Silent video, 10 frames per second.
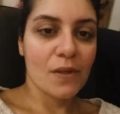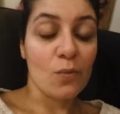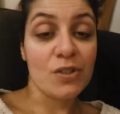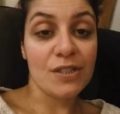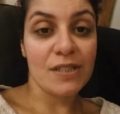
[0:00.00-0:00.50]

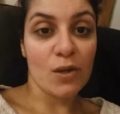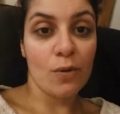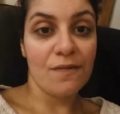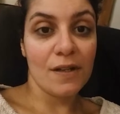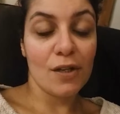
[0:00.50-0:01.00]
which is the
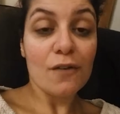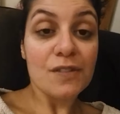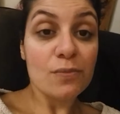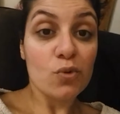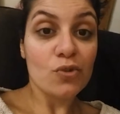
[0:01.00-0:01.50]
equivalent of
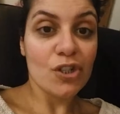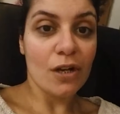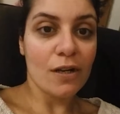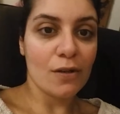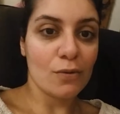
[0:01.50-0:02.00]
a small
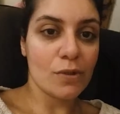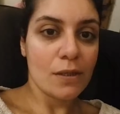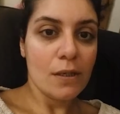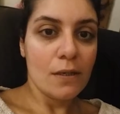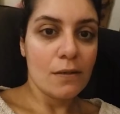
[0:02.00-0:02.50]
child
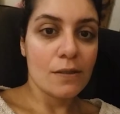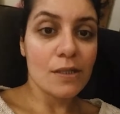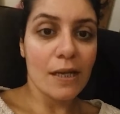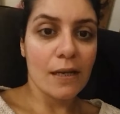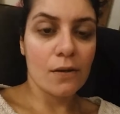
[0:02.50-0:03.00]

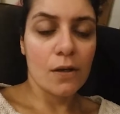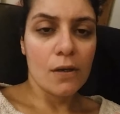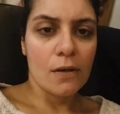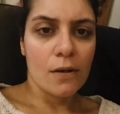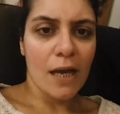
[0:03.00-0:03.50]
saying,
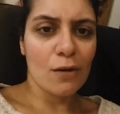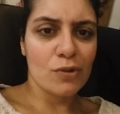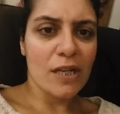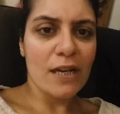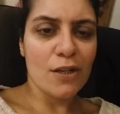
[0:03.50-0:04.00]
how
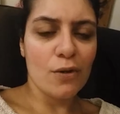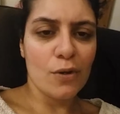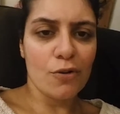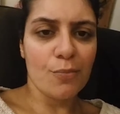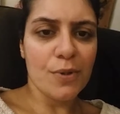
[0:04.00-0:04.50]
dare you,
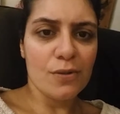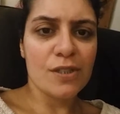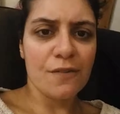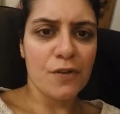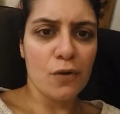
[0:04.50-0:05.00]
you're
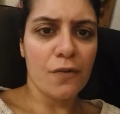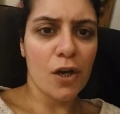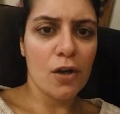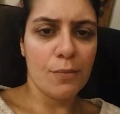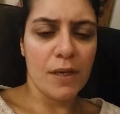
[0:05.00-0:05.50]
abusive, you've
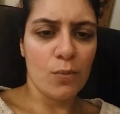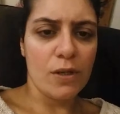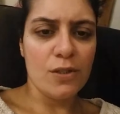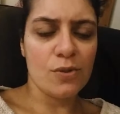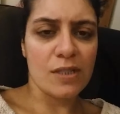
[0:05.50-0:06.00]
hurt me,
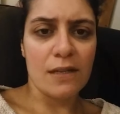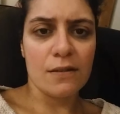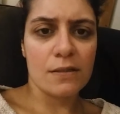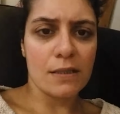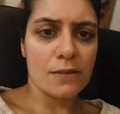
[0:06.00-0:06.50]
when you say
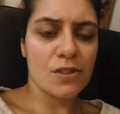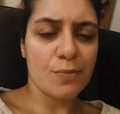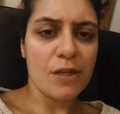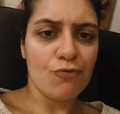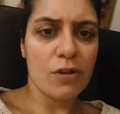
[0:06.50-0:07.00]
these things to
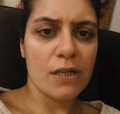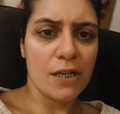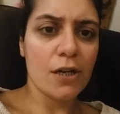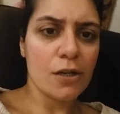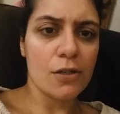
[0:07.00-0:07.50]
me it
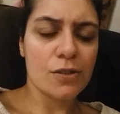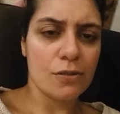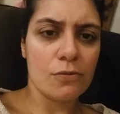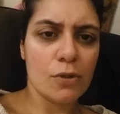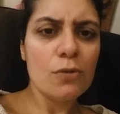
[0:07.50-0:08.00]
really hurts,
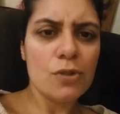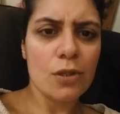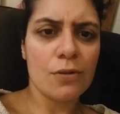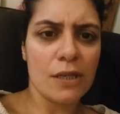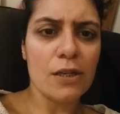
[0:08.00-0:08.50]
and who do
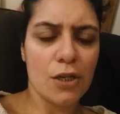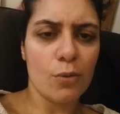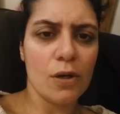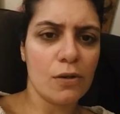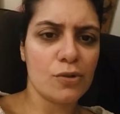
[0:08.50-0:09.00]
you think
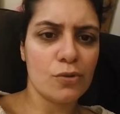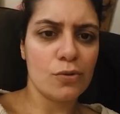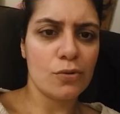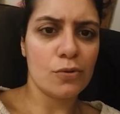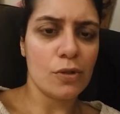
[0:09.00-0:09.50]
you are,
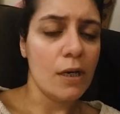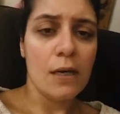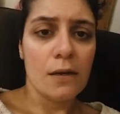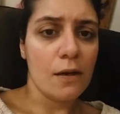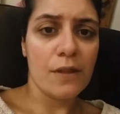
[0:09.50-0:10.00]

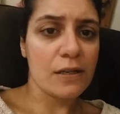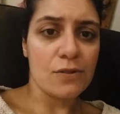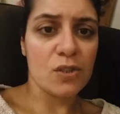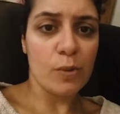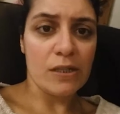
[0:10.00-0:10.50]
and they
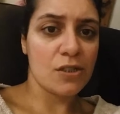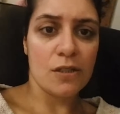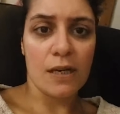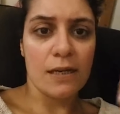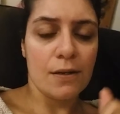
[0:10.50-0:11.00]
can switch to
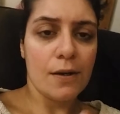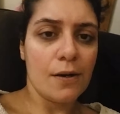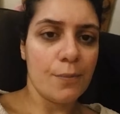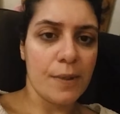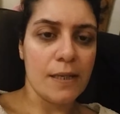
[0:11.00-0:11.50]
that in a
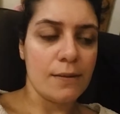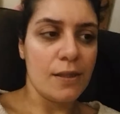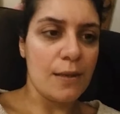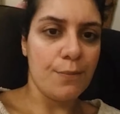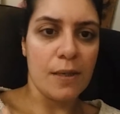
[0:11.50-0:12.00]
heartbeat
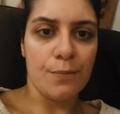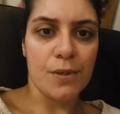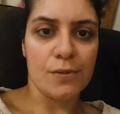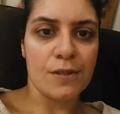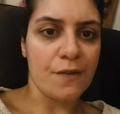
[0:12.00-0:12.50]
and then be
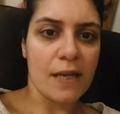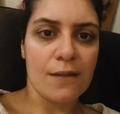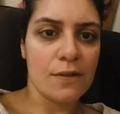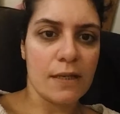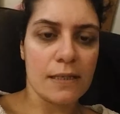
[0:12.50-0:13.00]
abusive
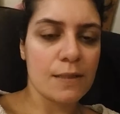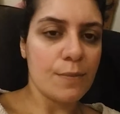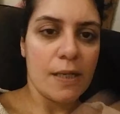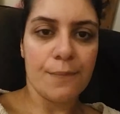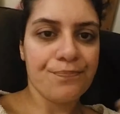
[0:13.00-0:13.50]
again the next
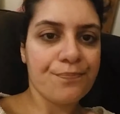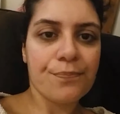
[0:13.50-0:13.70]
minute.